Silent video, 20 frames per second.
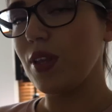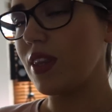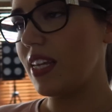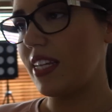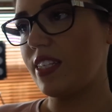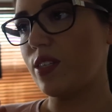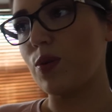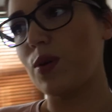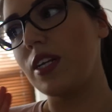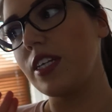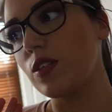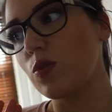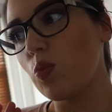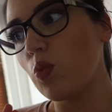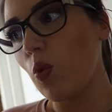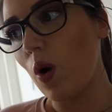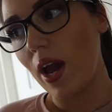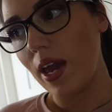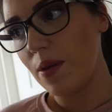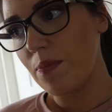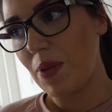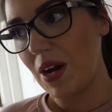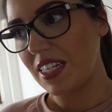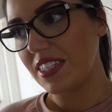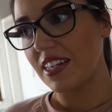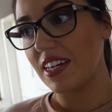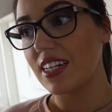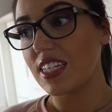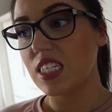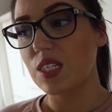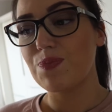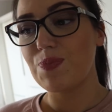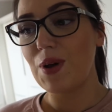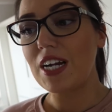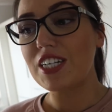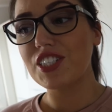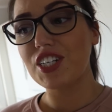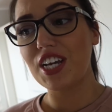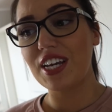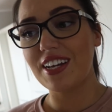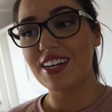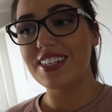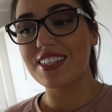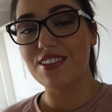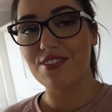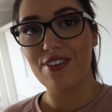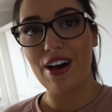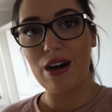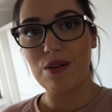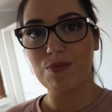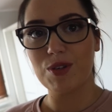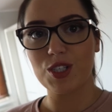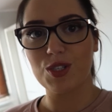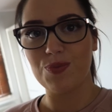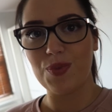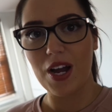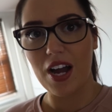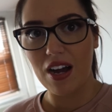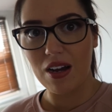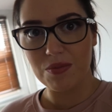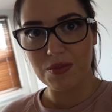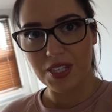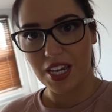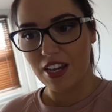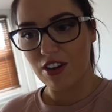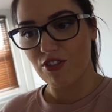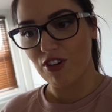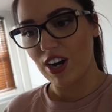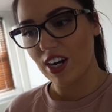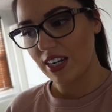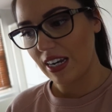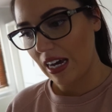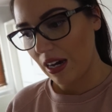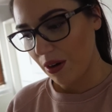But this one is way better, especially because of how much my arms ache right